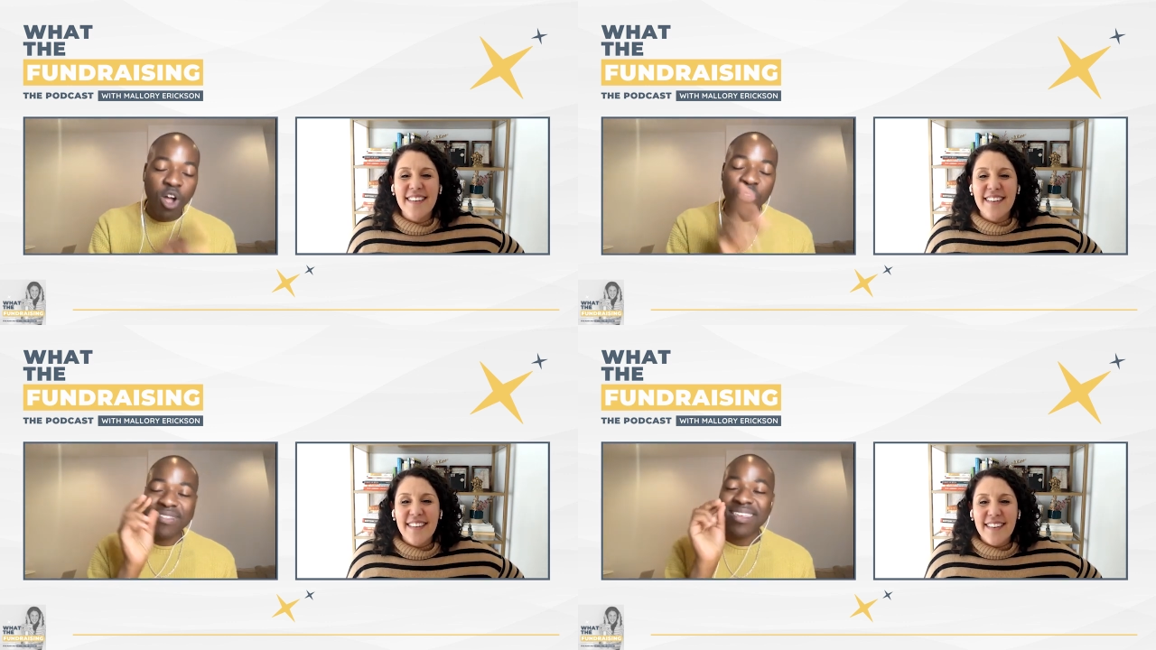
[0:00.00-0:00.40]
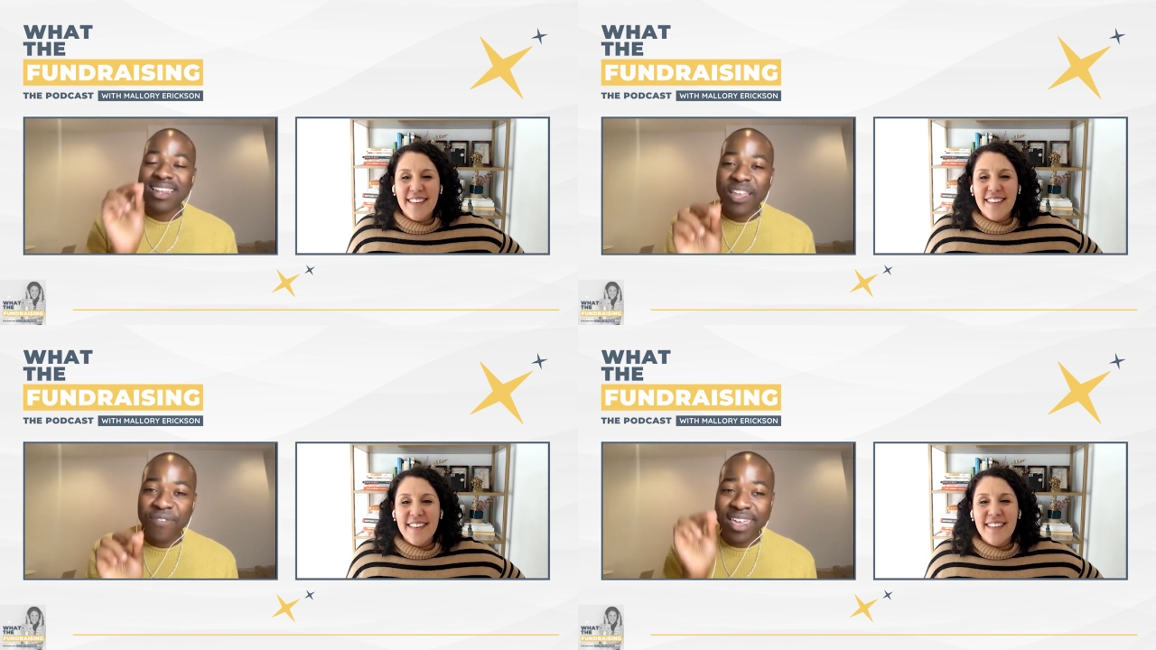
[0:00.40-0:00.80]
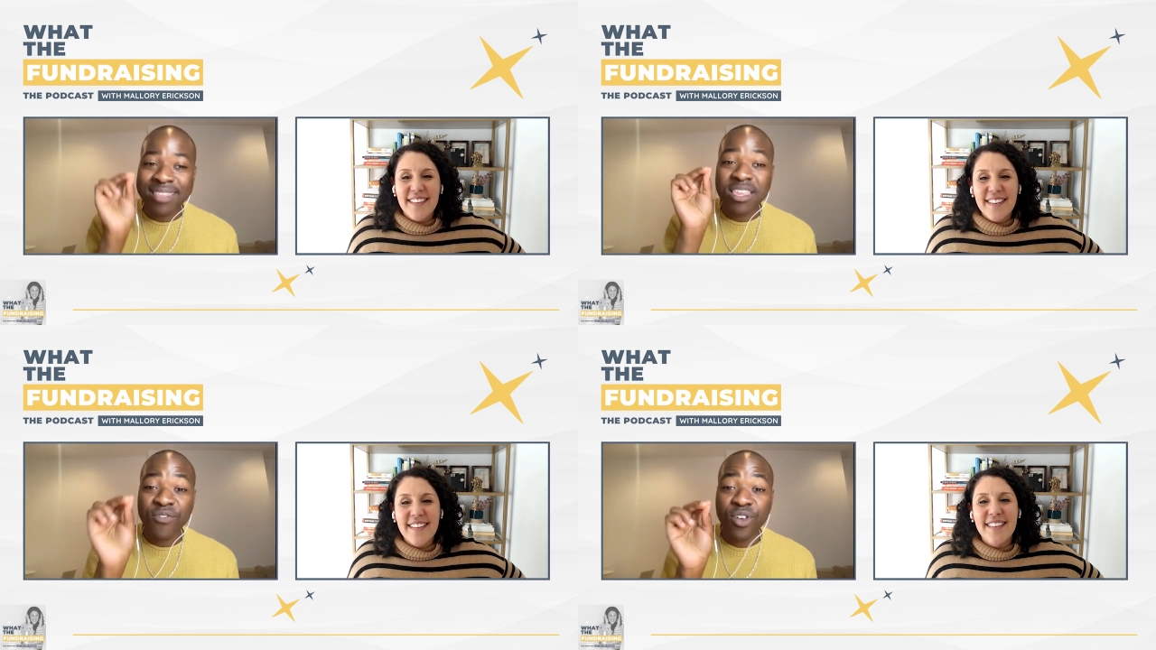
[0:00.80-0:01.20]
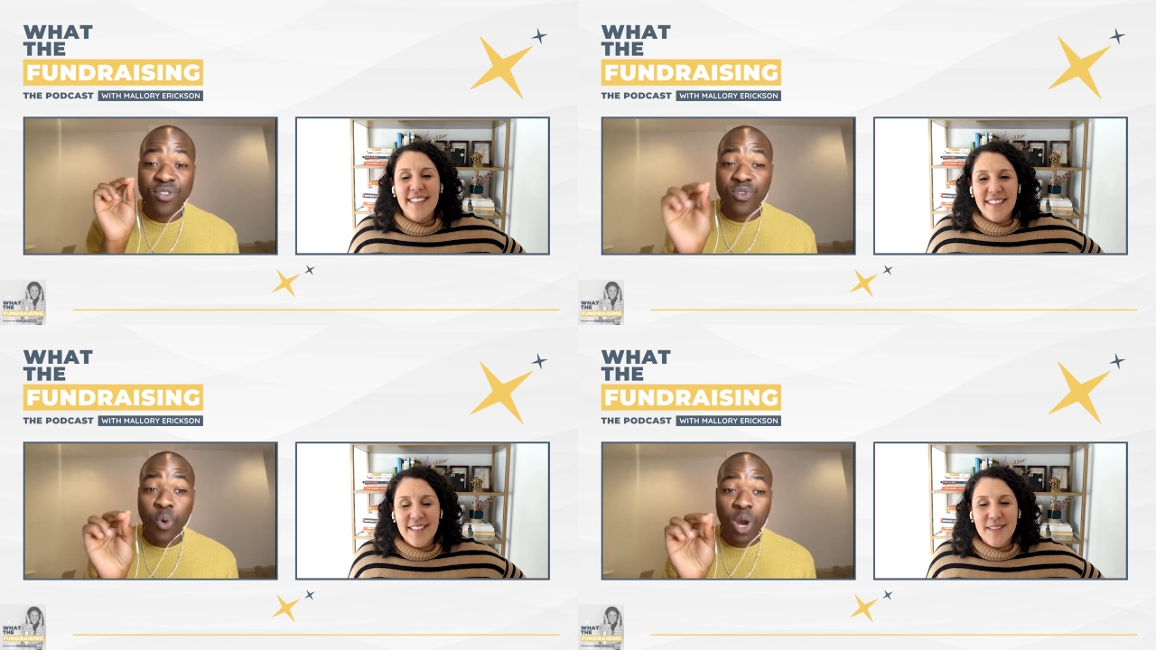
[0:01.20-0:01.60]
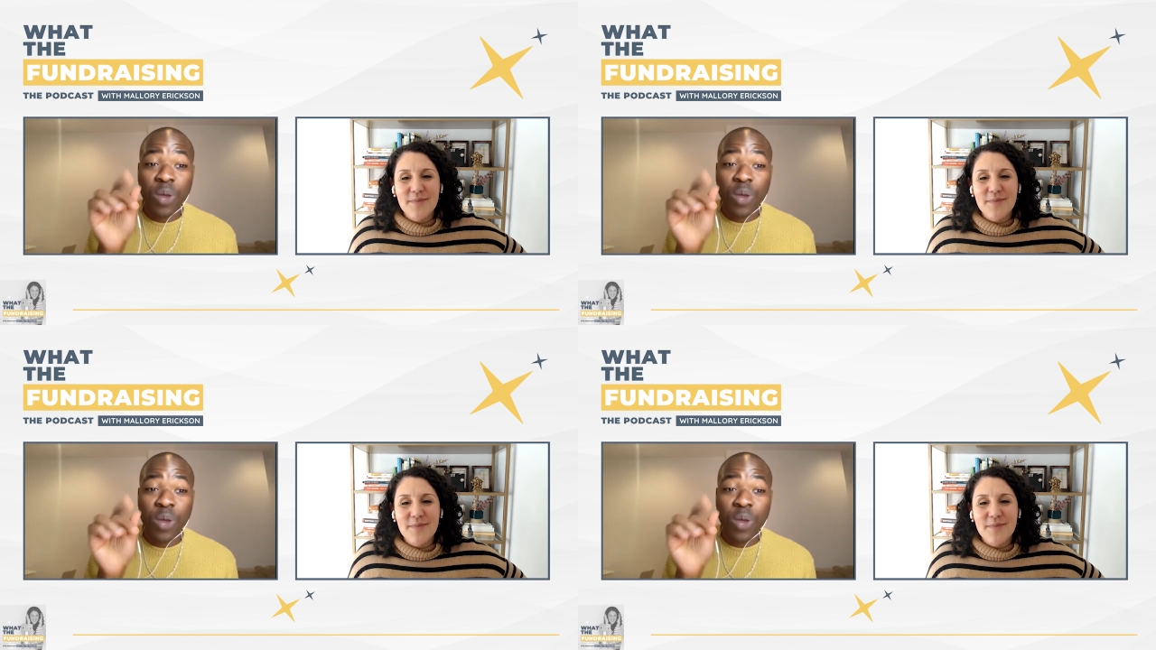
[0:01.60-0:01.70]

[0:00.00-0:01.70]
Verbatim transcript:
Speaker 1: called The Significance of Your Story.